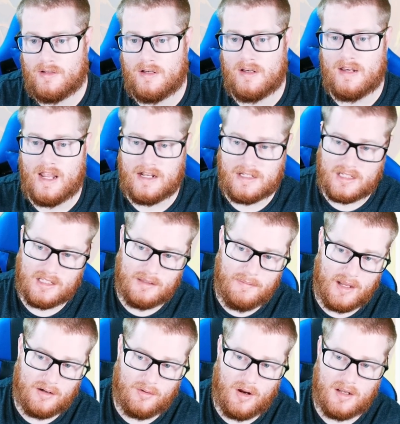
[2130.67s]
next to the
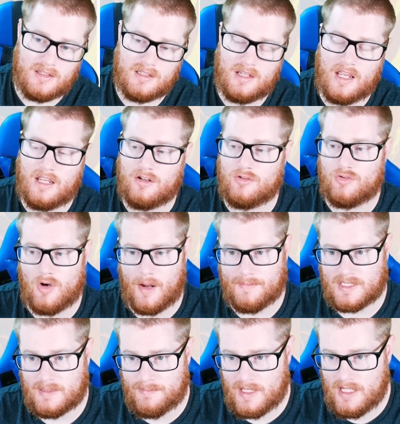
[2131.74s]
Metagross and drop
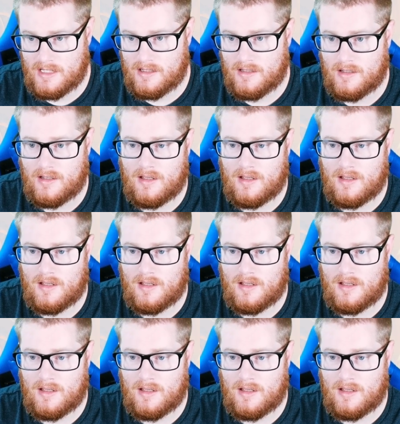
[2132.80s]
speed.